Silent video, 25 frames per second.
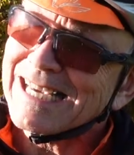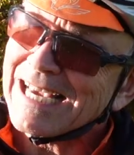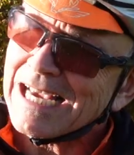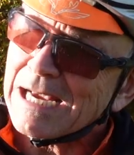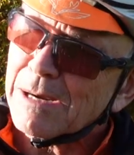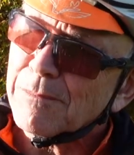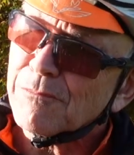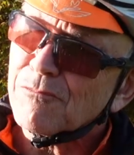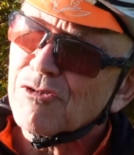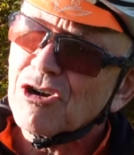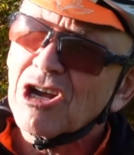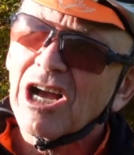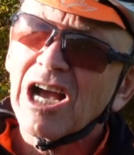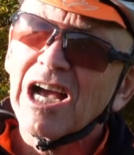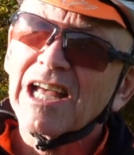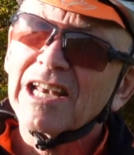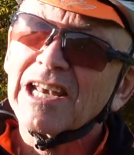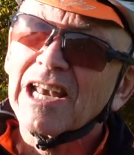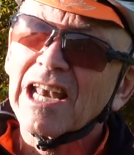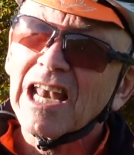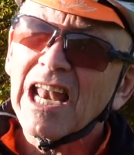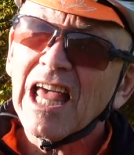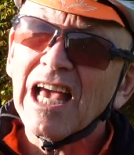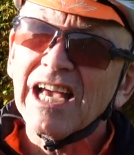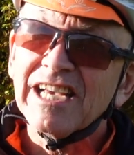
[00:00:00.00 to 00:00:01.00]
camera
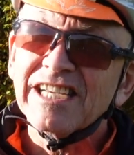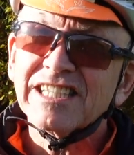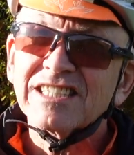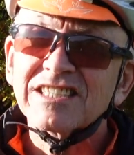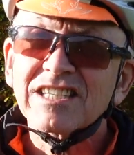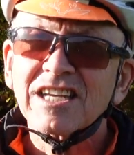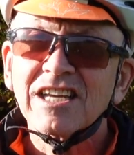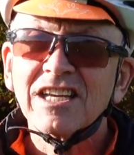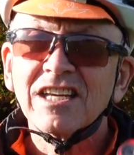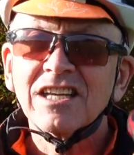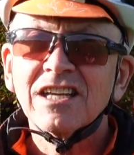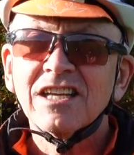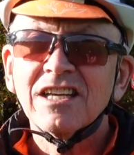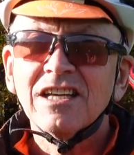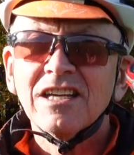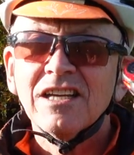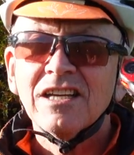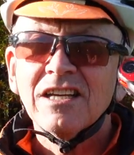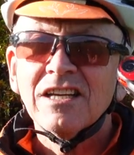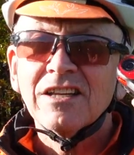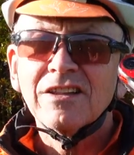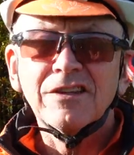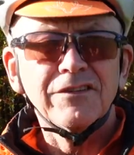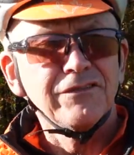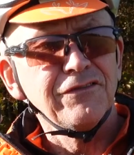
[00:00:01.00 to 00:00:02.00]
and light,
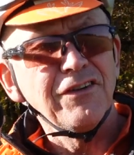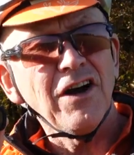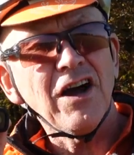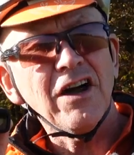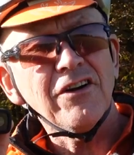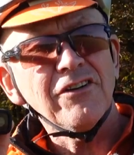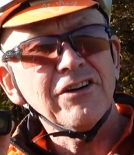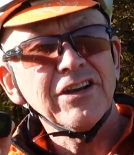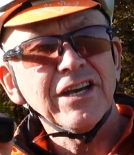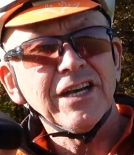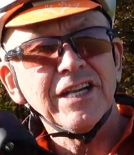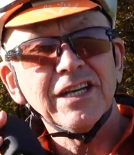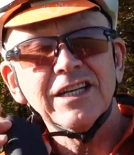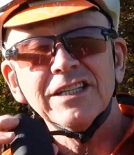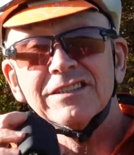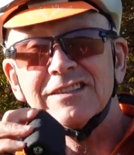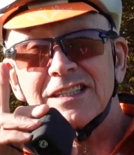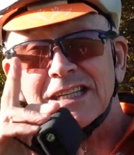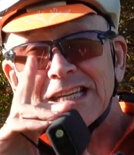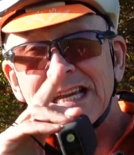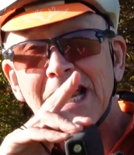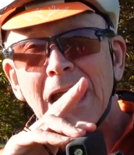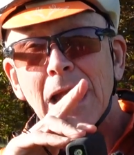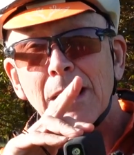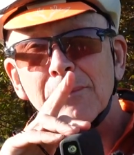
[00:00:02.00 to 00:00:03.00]
the Varia is
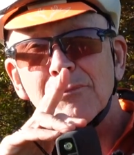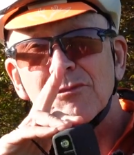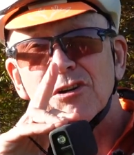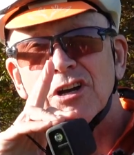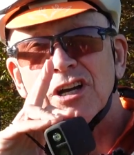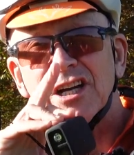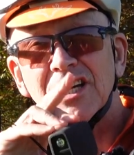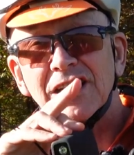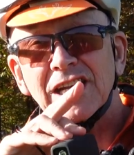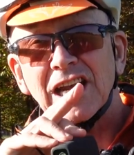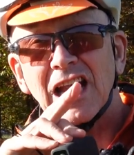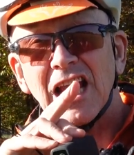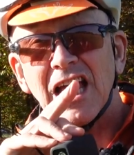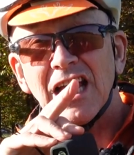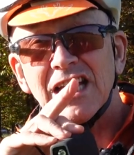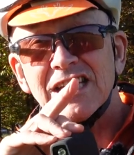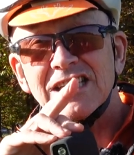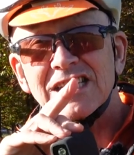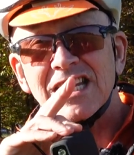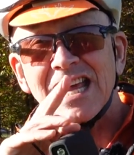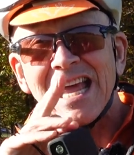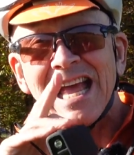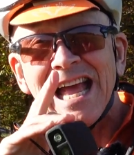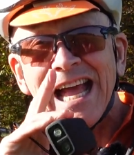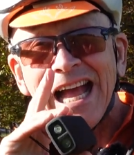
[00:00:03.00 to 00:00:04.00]
a camera and
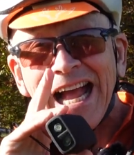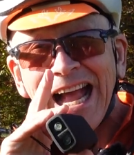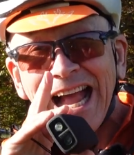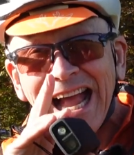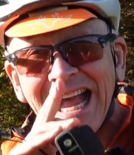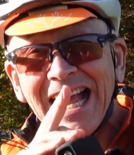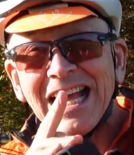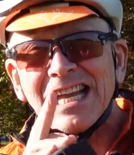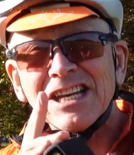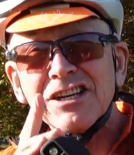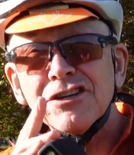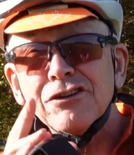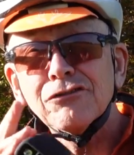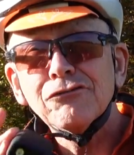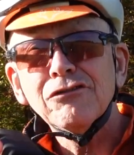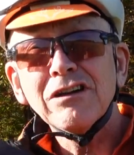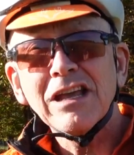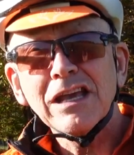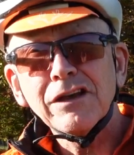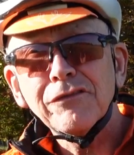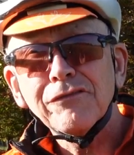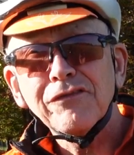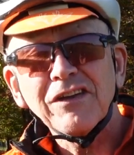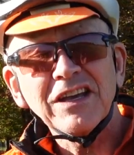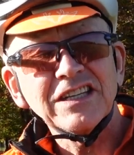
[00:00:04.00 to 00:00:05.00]
light and a
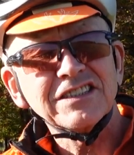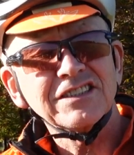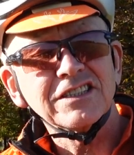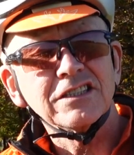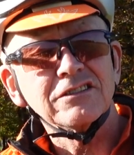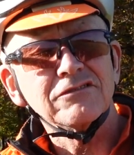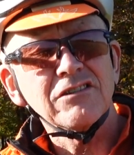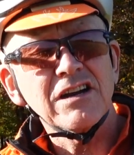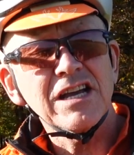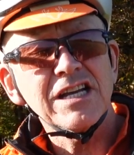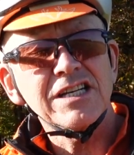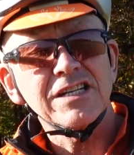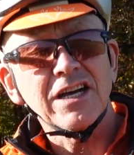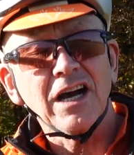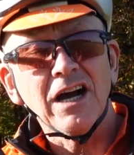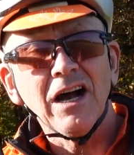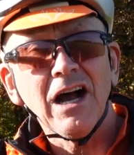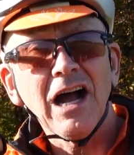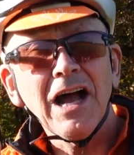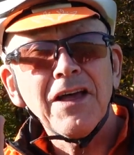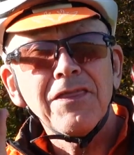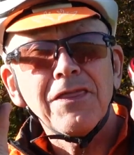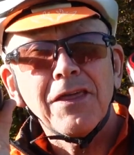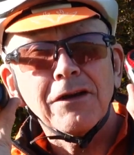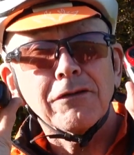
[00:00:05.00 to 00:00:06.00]
rear-facing radar,
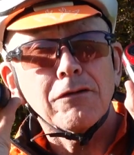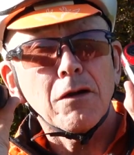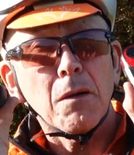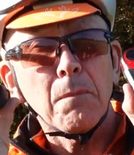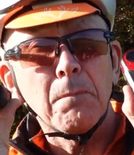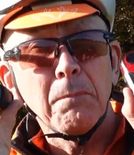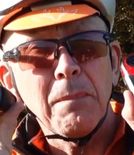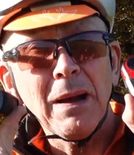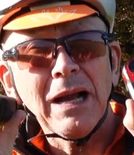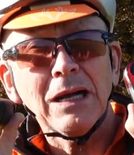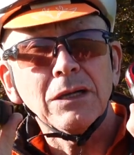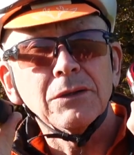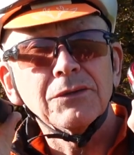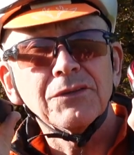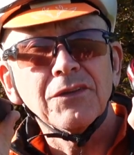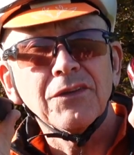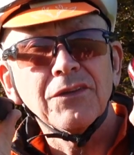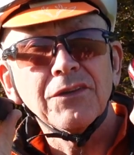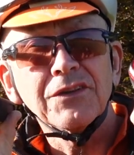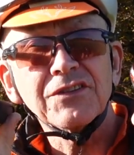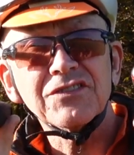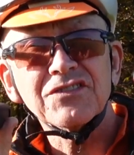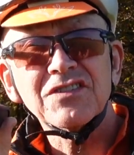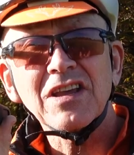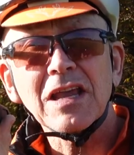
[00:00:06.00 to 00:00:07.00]
and they're about
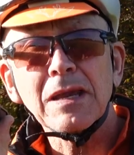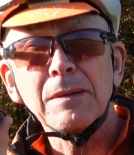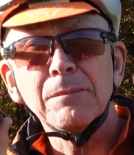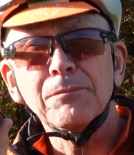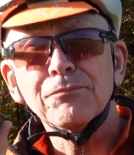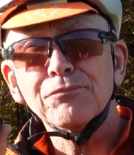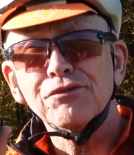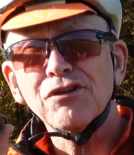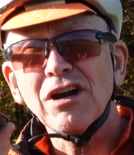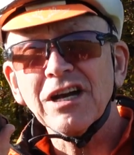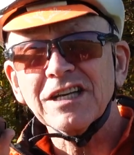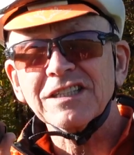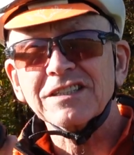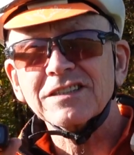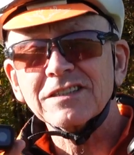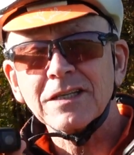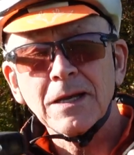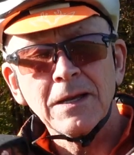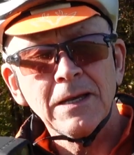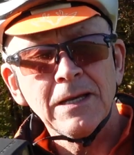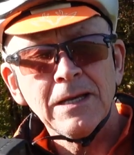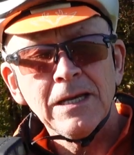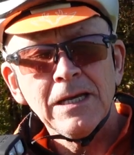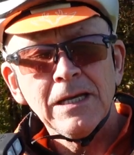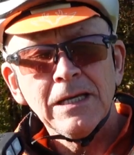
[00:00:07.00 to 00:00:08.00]
the same price.
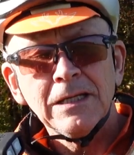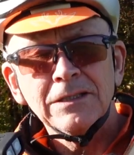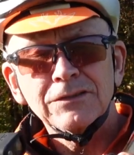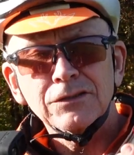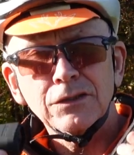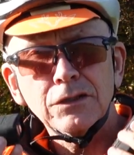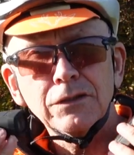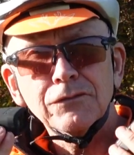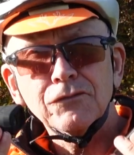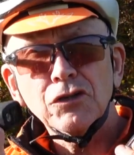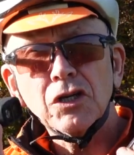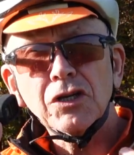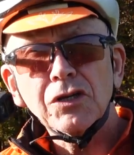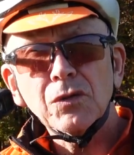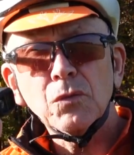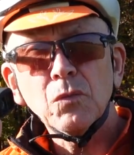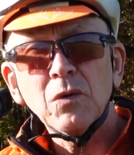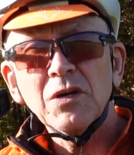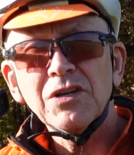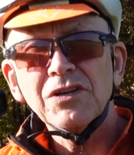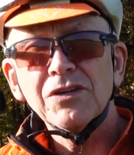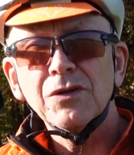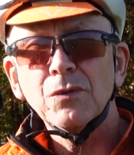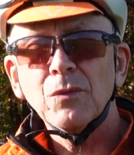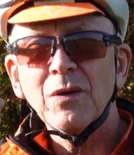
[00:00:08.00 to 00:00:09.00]
So you've got to
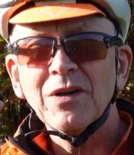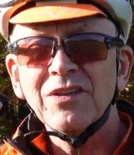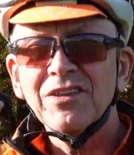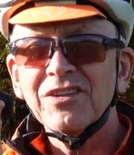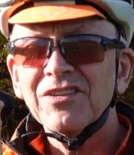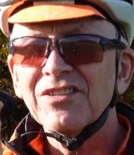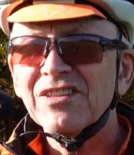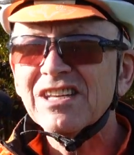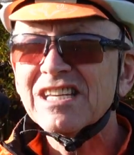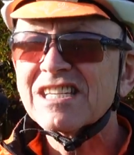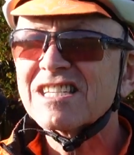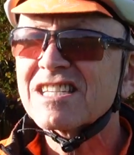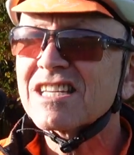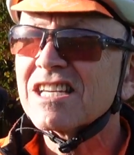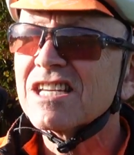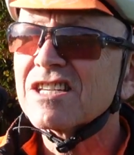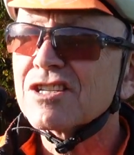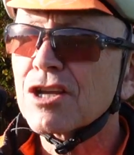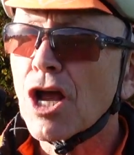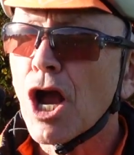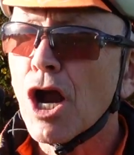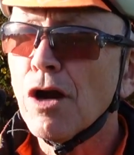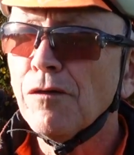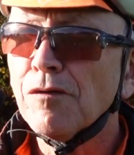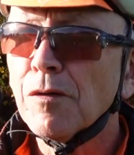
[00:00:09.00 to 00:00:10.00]
wonder whether this
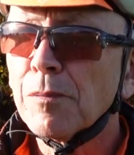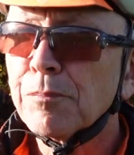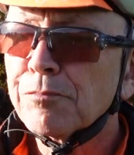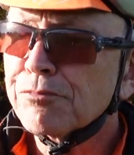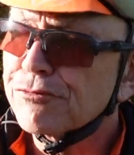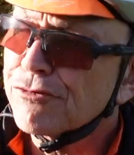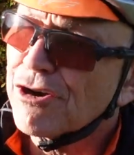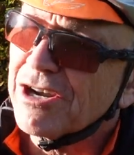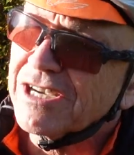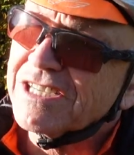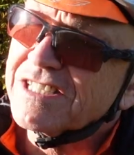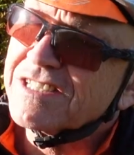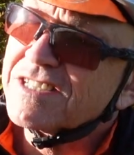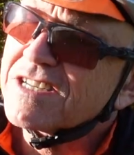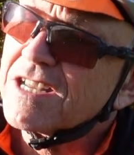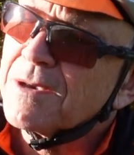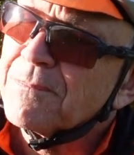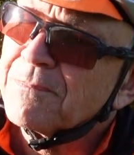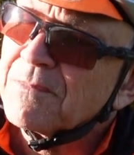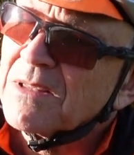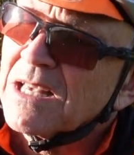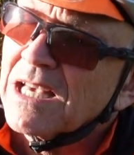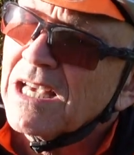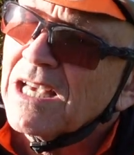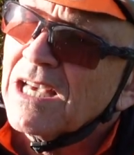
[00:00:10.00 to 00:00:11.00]
is overpriced.
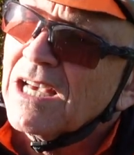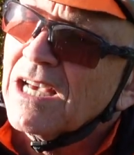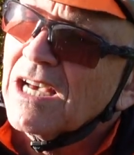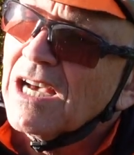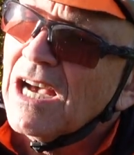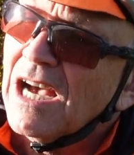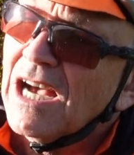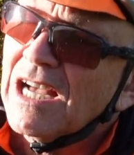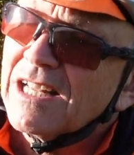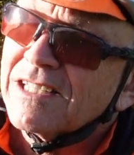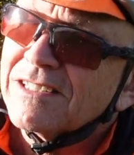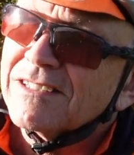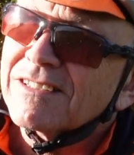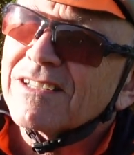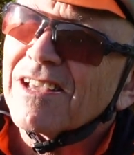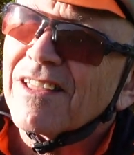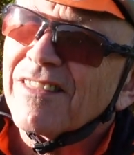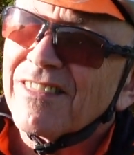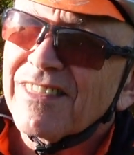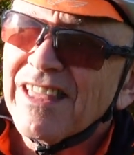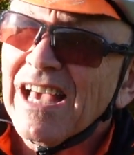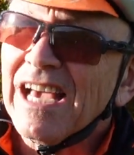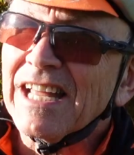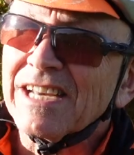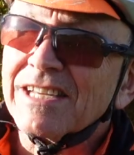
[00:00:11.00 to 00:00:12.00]
And
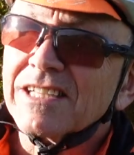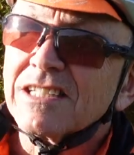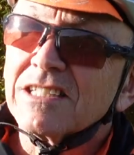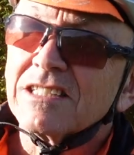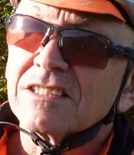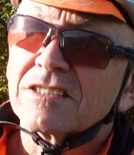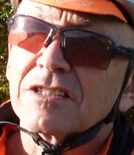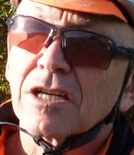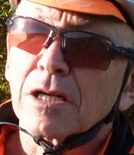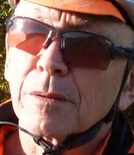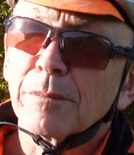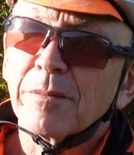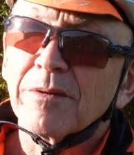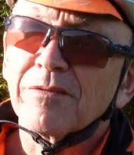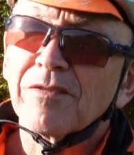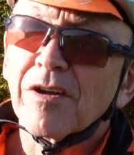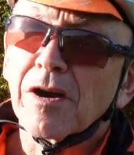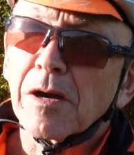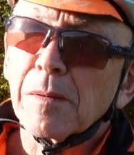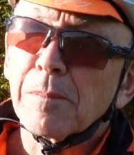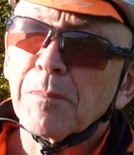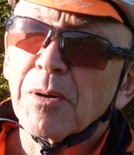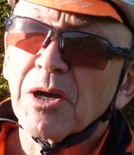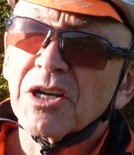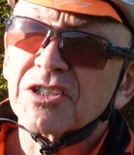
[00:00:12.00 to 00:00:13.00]
that is going to be a
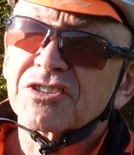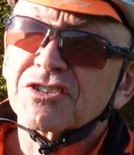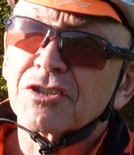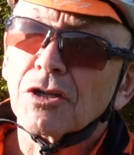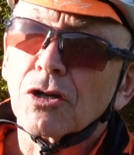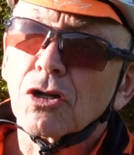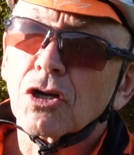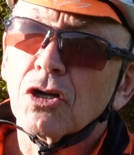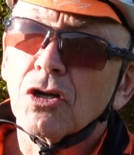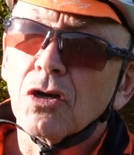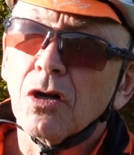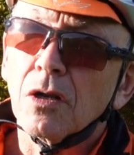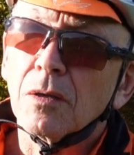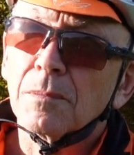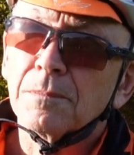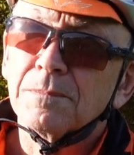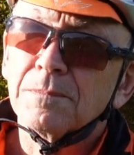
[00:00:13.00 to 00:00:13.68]
very personal call.